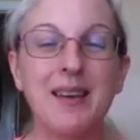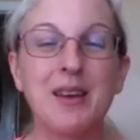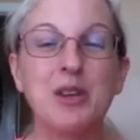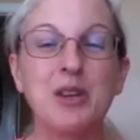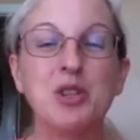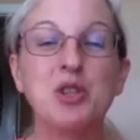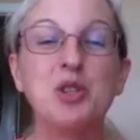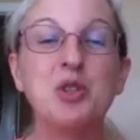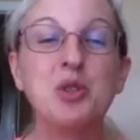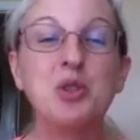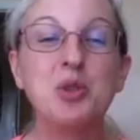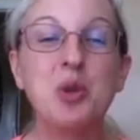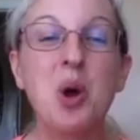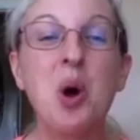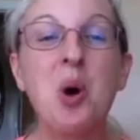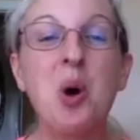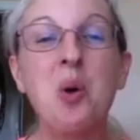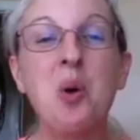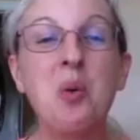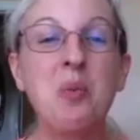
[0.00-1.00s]

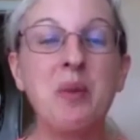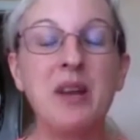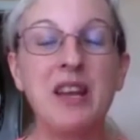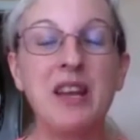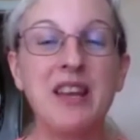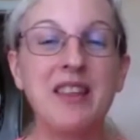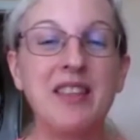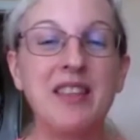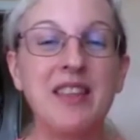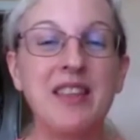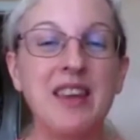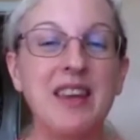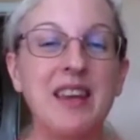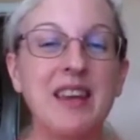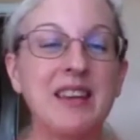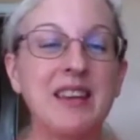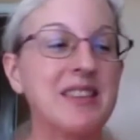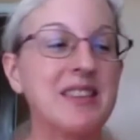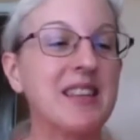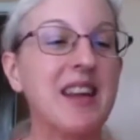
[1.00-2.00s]
so many
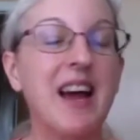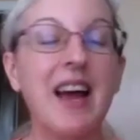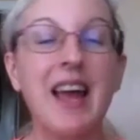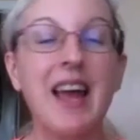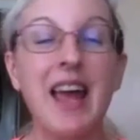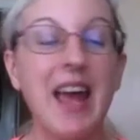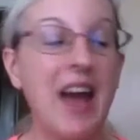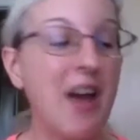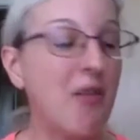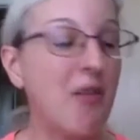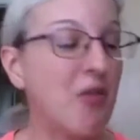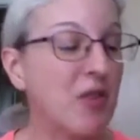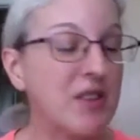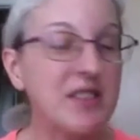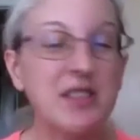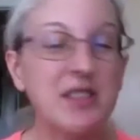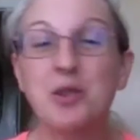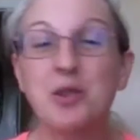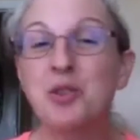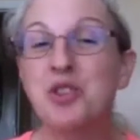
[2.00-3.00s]
things that I every
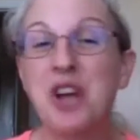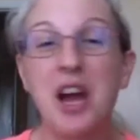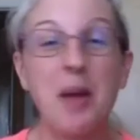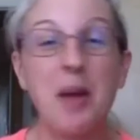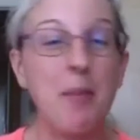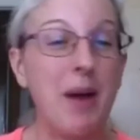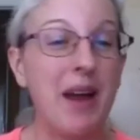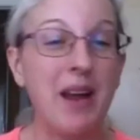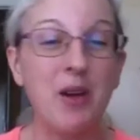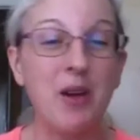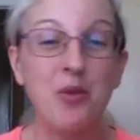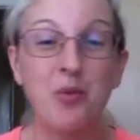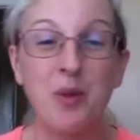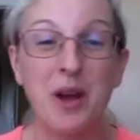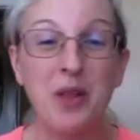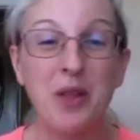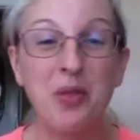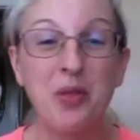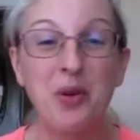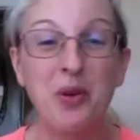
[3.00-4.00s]
single time I had
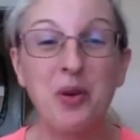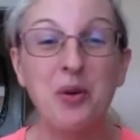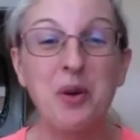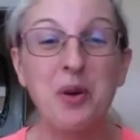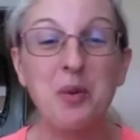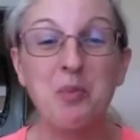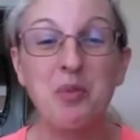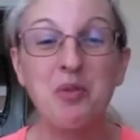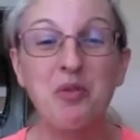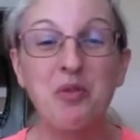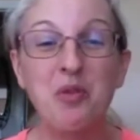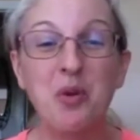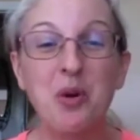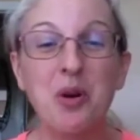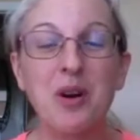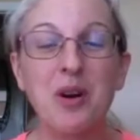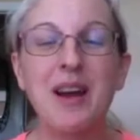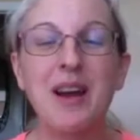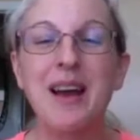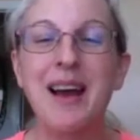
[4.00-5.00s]
read through it
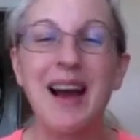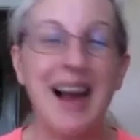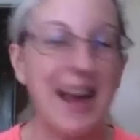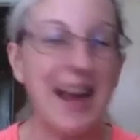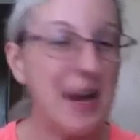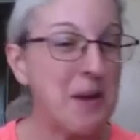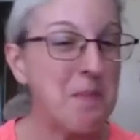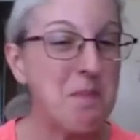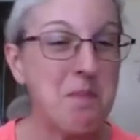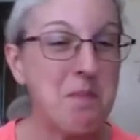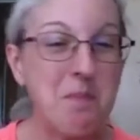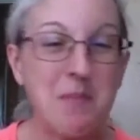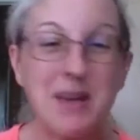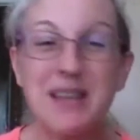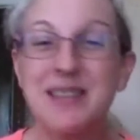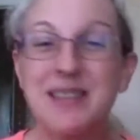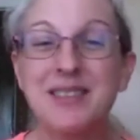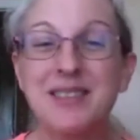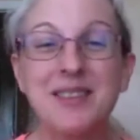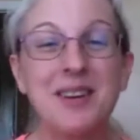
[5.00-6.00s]
before I had
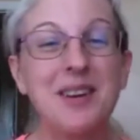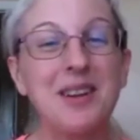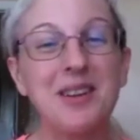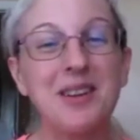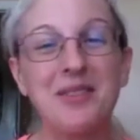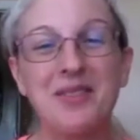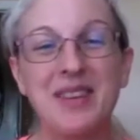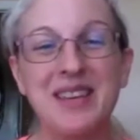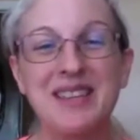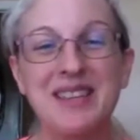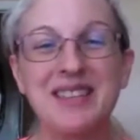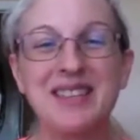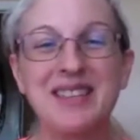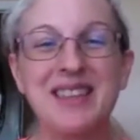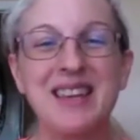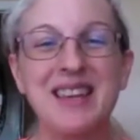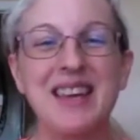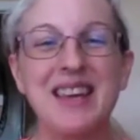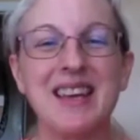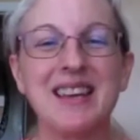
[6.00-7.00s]
missed all of these
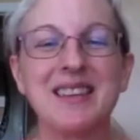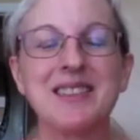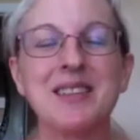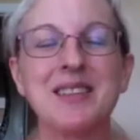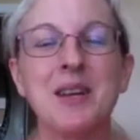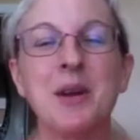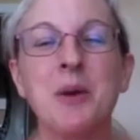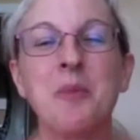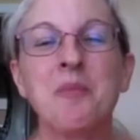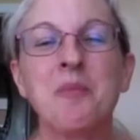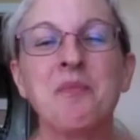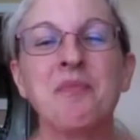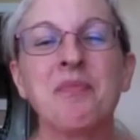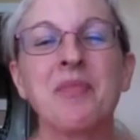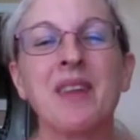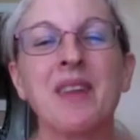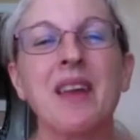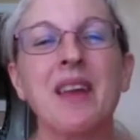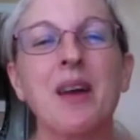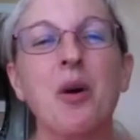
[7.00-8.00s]
things
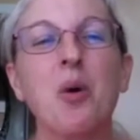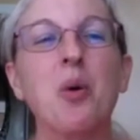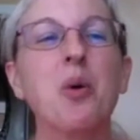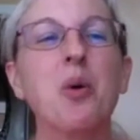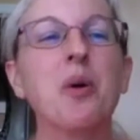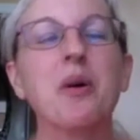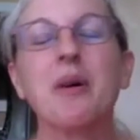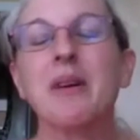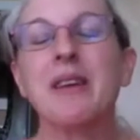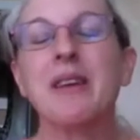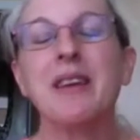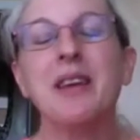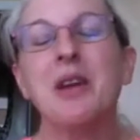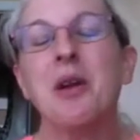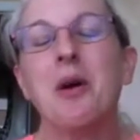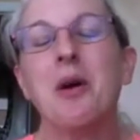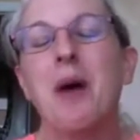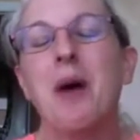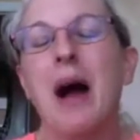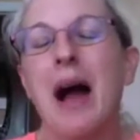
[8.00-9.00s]
or you
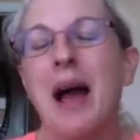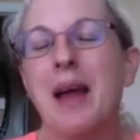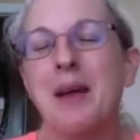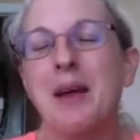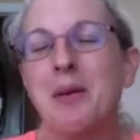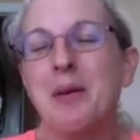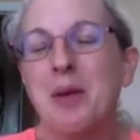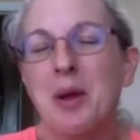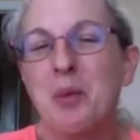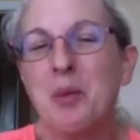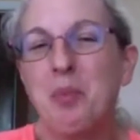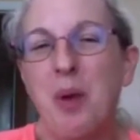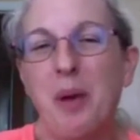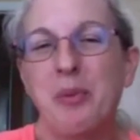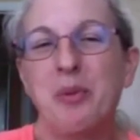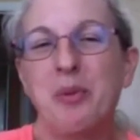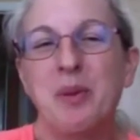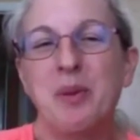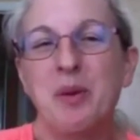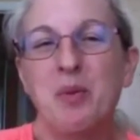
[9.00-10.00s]
know i had
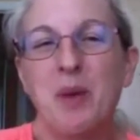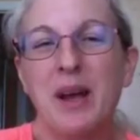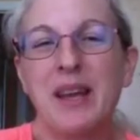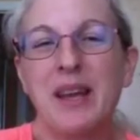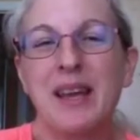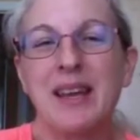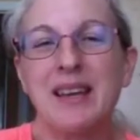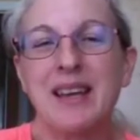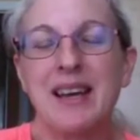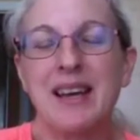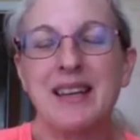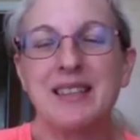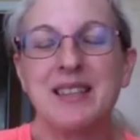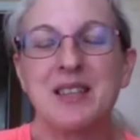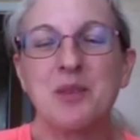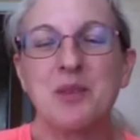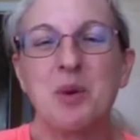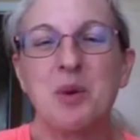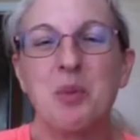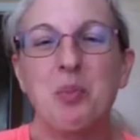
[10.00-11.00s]
probably recognized
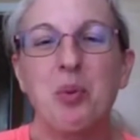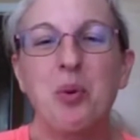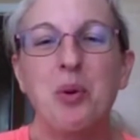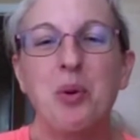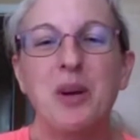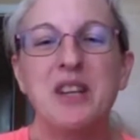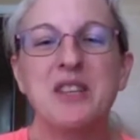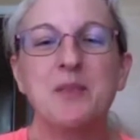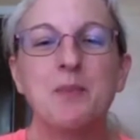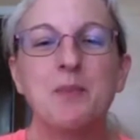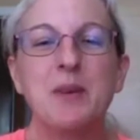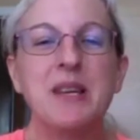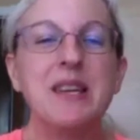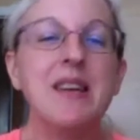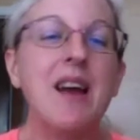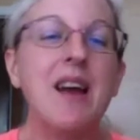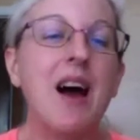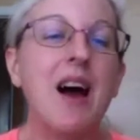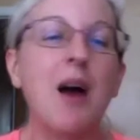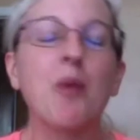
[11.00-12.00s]
them at points but
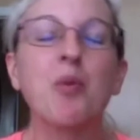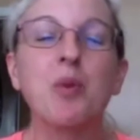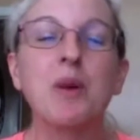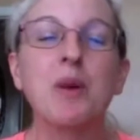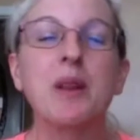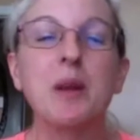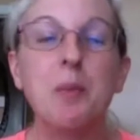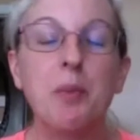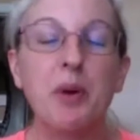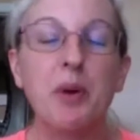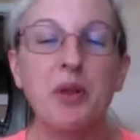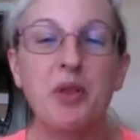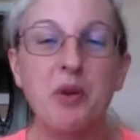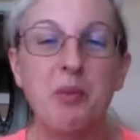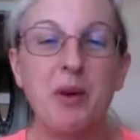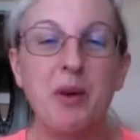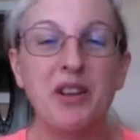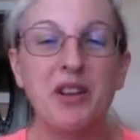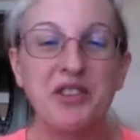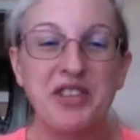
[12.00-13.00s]
not really put
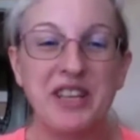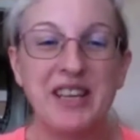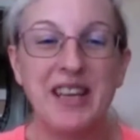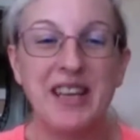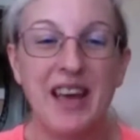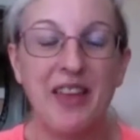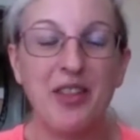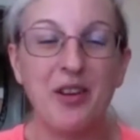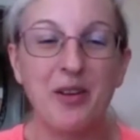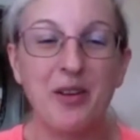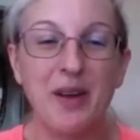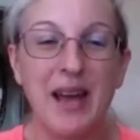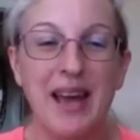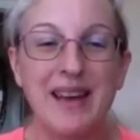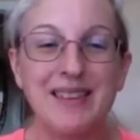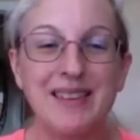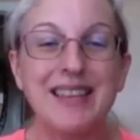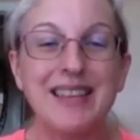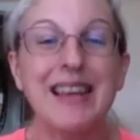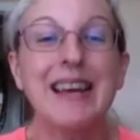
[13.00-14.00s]
them all together
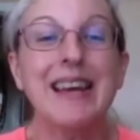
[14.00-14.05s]
as